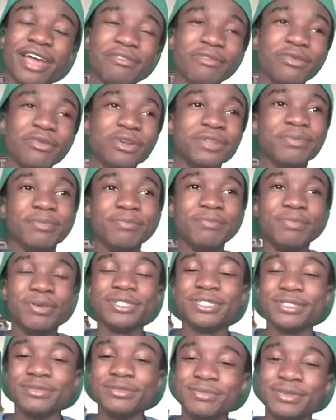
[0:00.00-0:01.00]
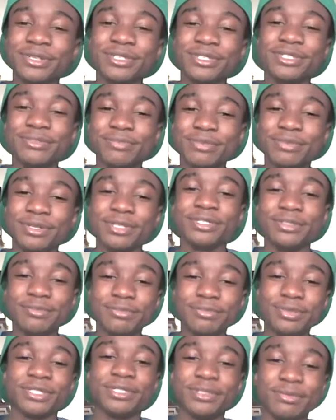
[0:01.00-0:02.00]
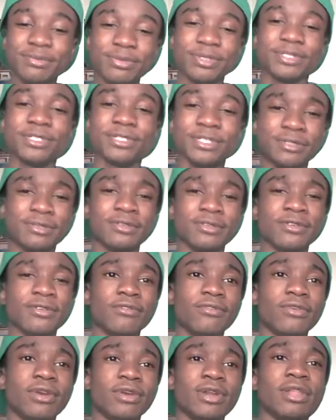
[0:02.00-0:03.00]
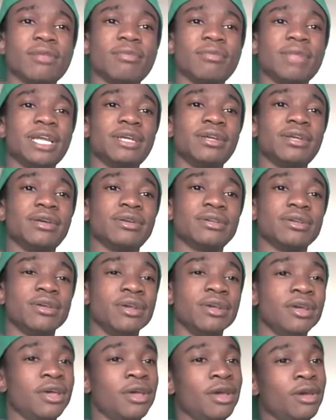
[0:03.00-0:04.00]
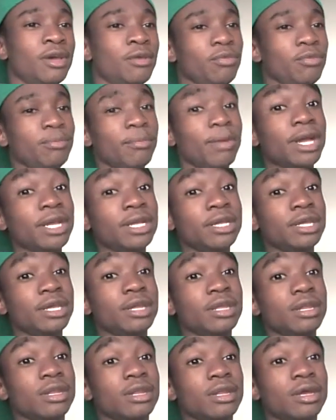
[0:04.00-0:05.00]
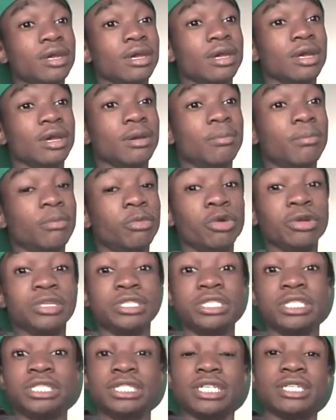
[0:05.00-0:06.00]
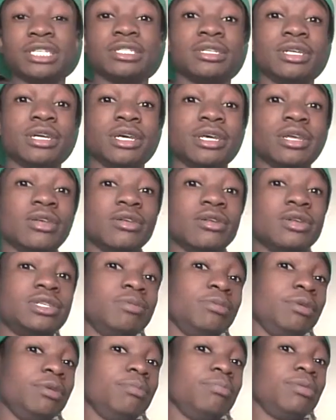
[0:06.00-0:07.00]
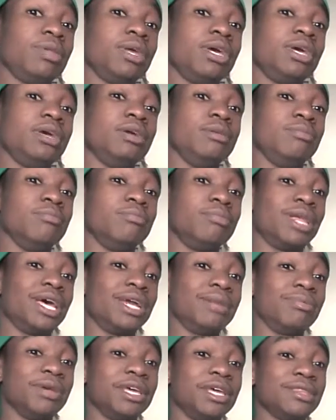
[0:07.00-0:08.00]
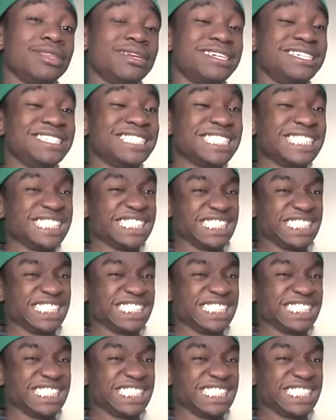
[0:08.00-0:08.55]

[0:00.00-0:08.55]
Everyone's been pushing, pushing, pushing, pushing, pushing for another black character. We might get uh, Morris Chestnut to be playing Black Panther.